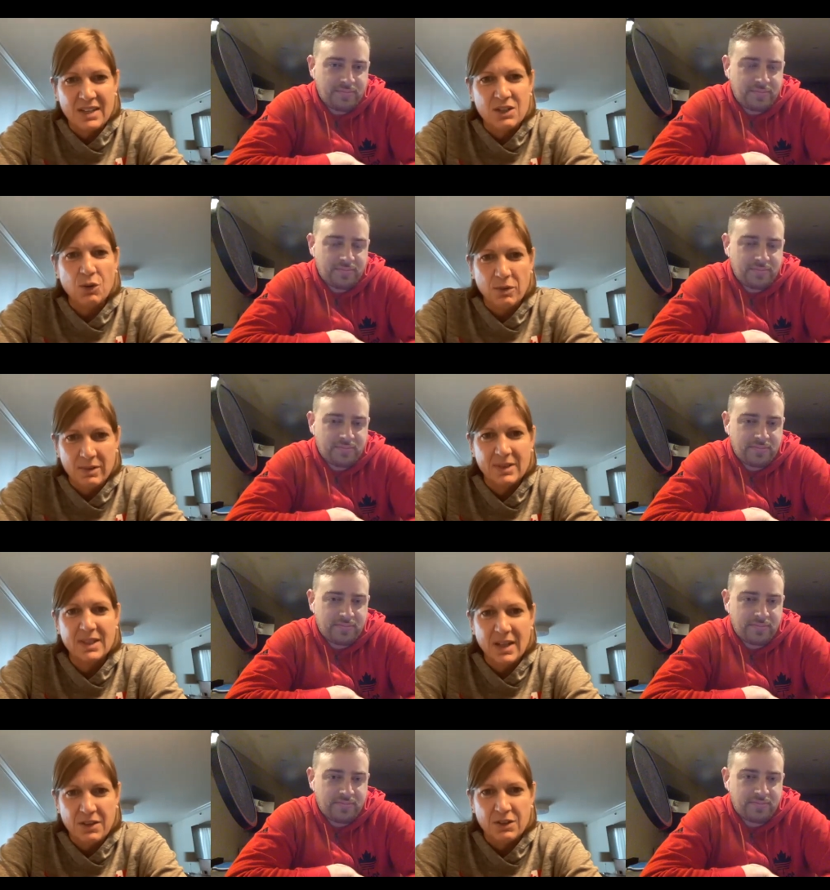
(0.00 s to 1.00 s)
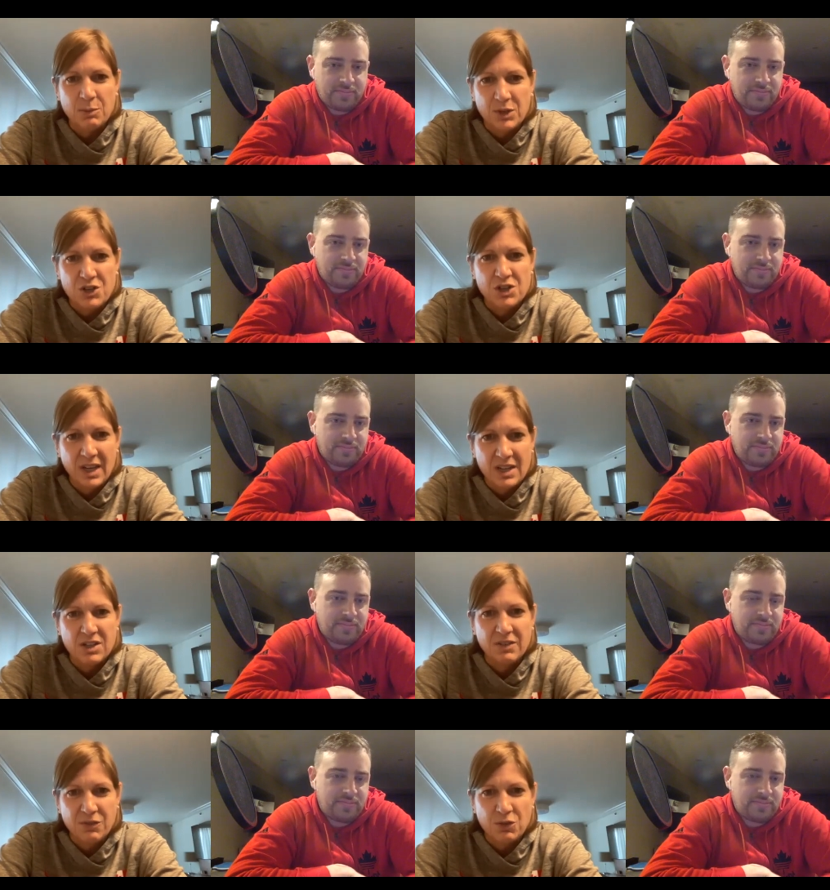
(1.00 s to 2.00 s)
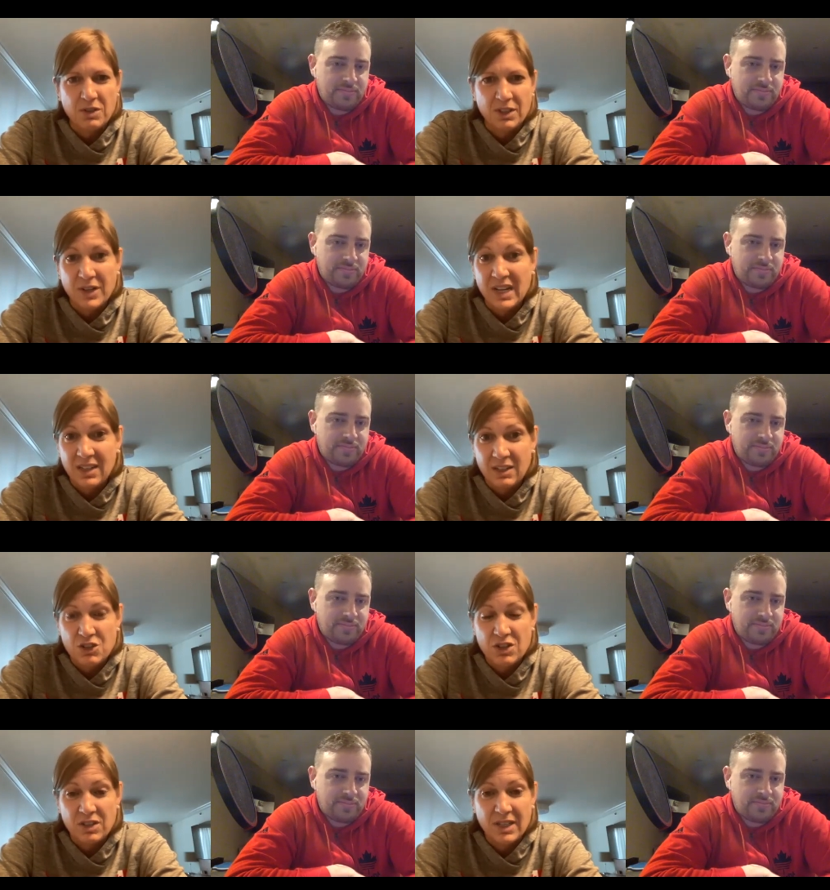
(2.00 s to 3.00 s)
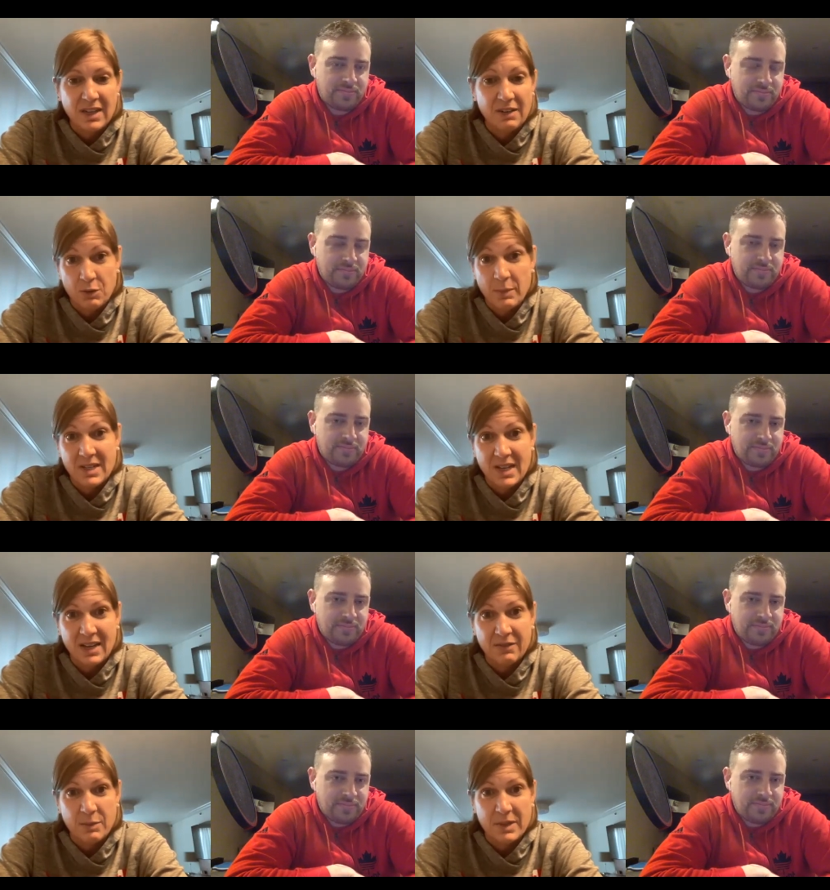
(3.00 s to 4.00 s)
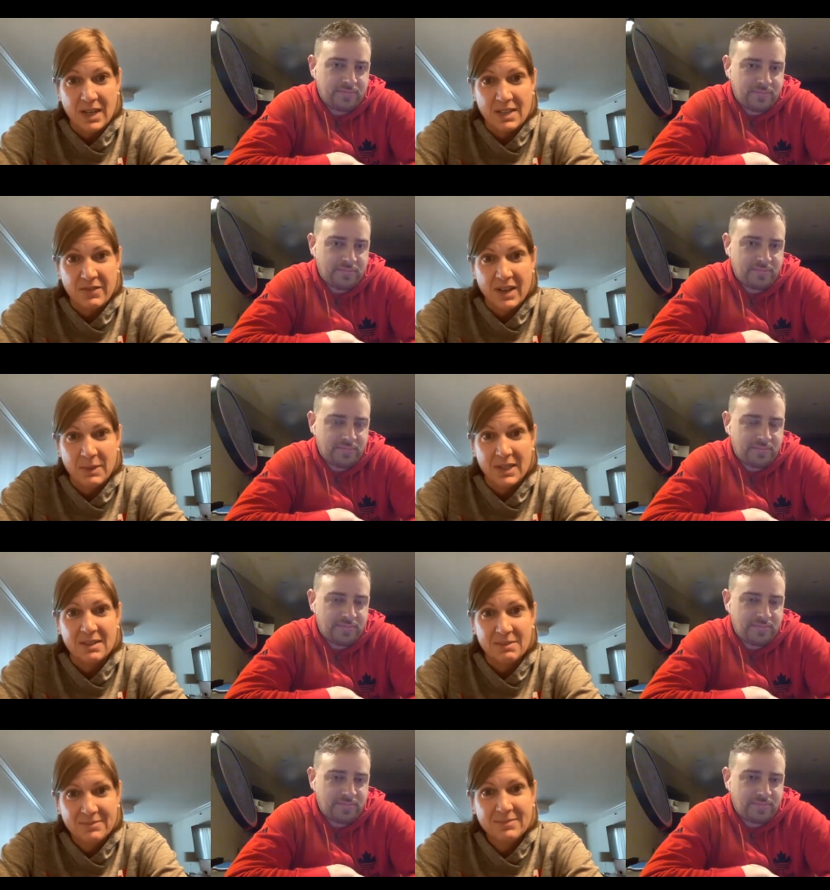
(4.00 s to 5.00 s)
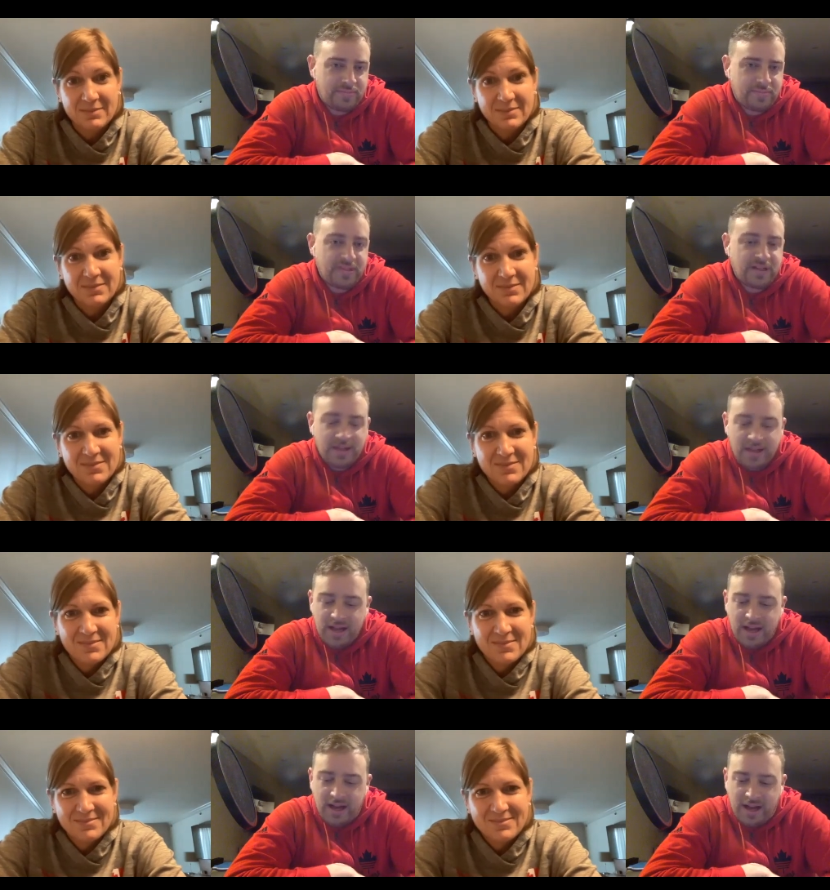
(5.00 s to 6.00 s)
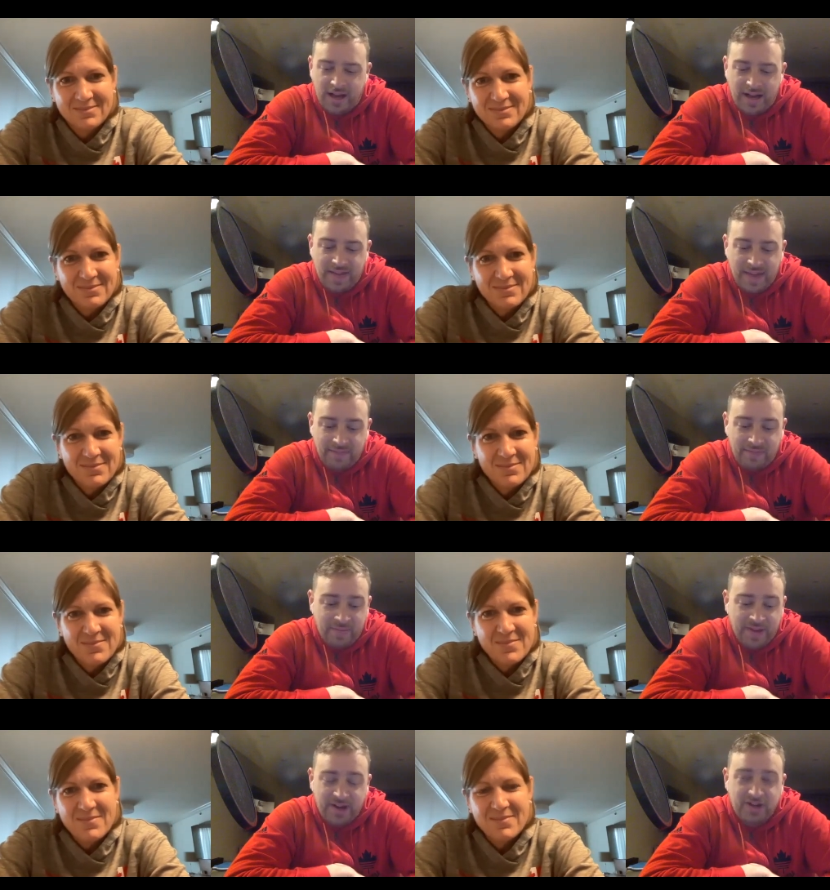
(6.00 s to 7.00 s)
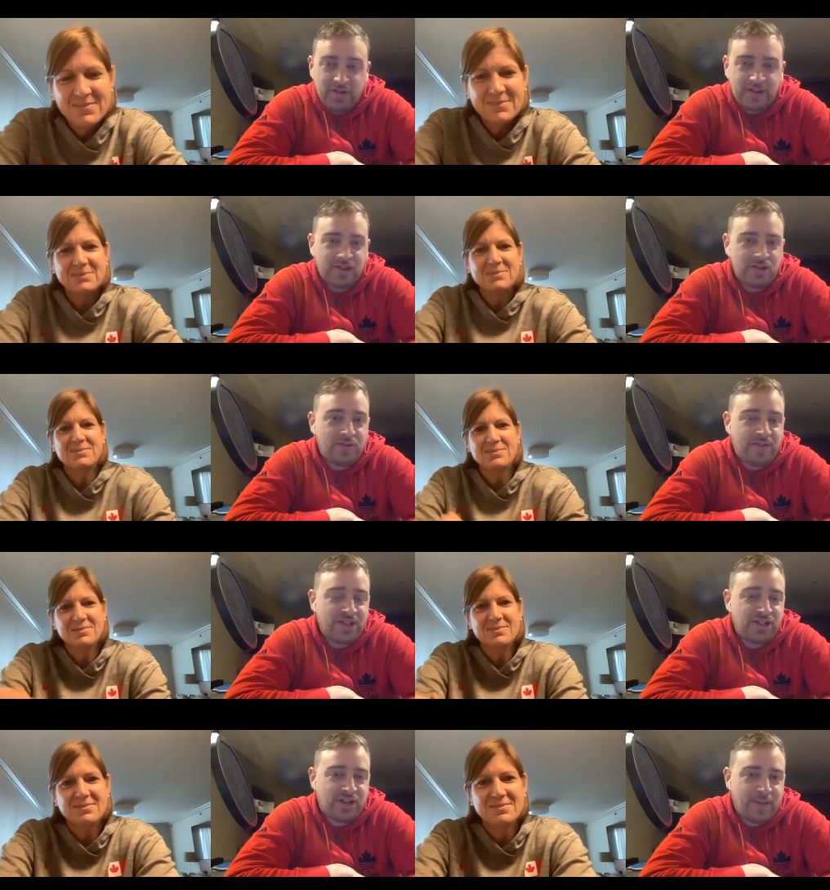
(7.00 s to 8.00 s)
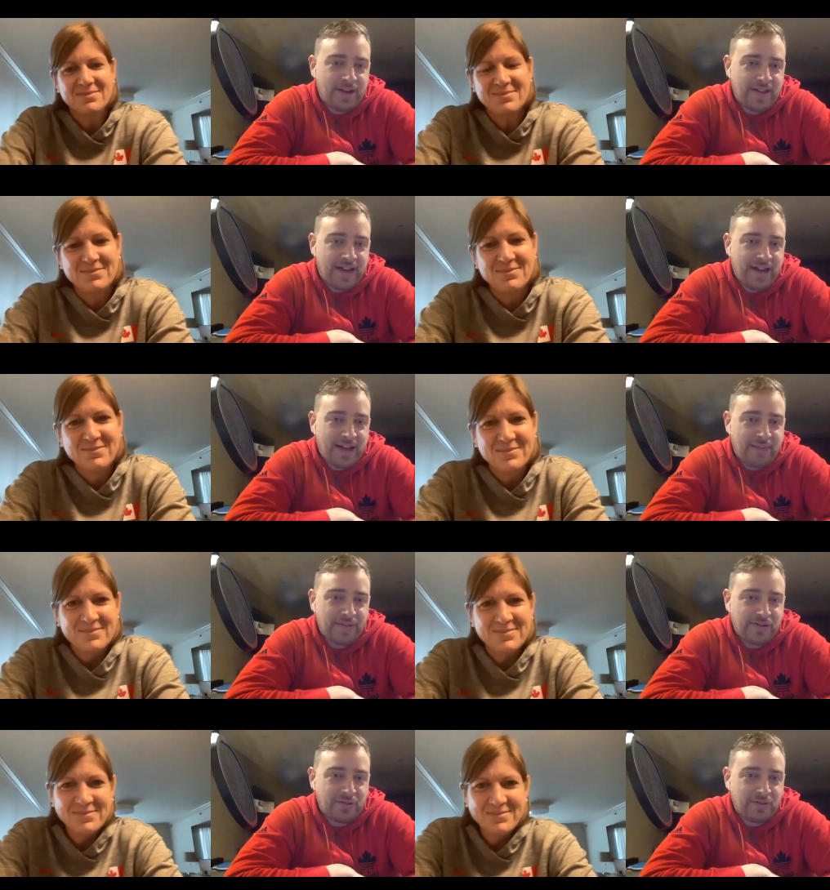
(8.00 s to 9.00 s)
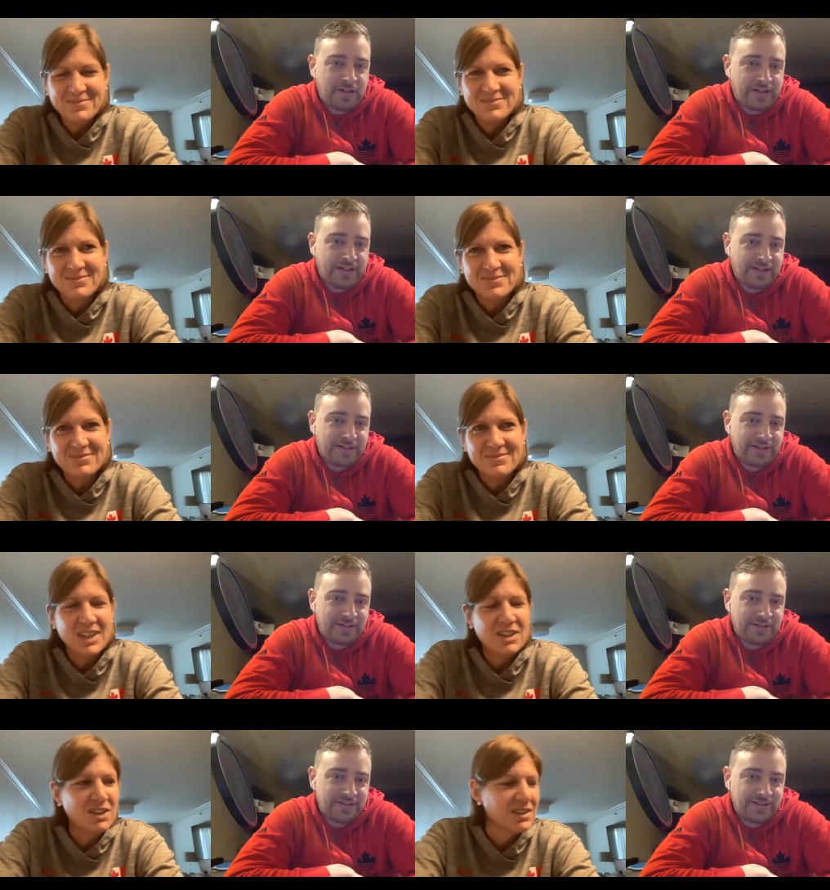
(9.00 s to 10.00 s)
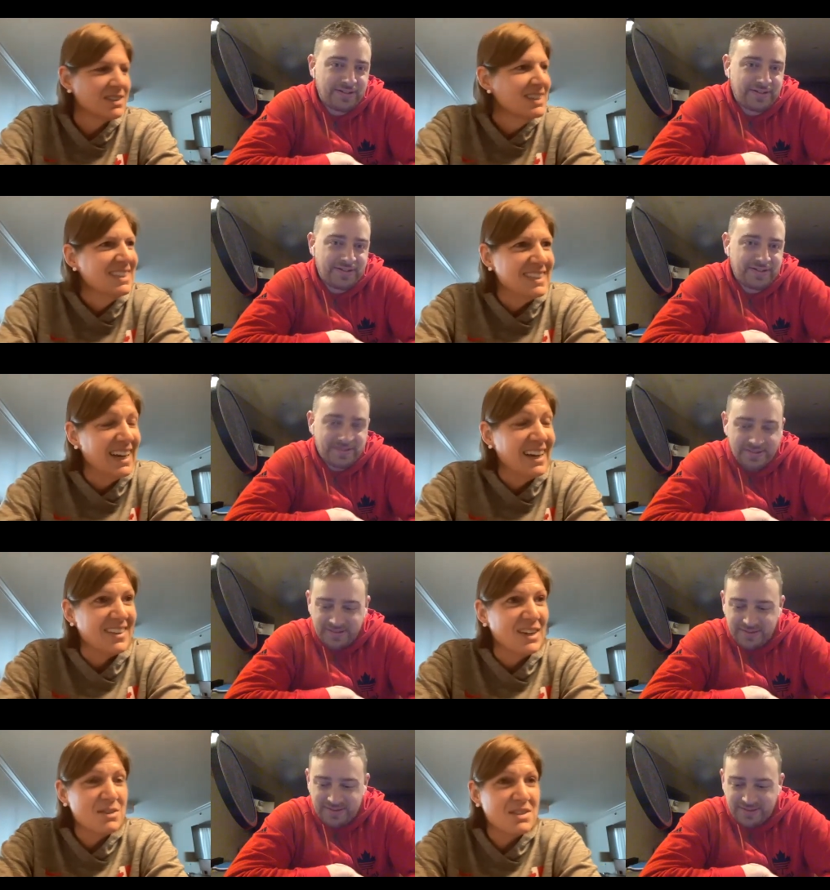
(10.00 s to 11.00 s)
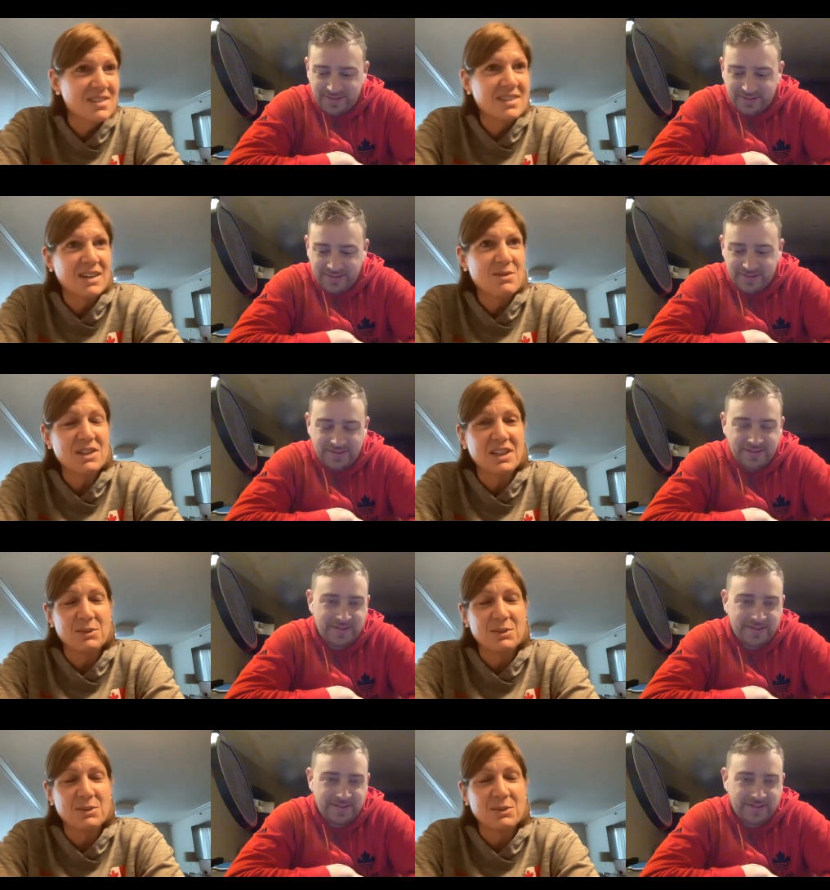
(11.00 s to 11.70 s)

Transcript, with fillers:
Speaker 1: a whole other appreciation for Greek culture and, and for my dad and for my dad's family.
Speaker 2: Uh, and then from there, you get the U of S job. How did that happen so quickly?
Speaker 1: Oh yeah, that was that was a good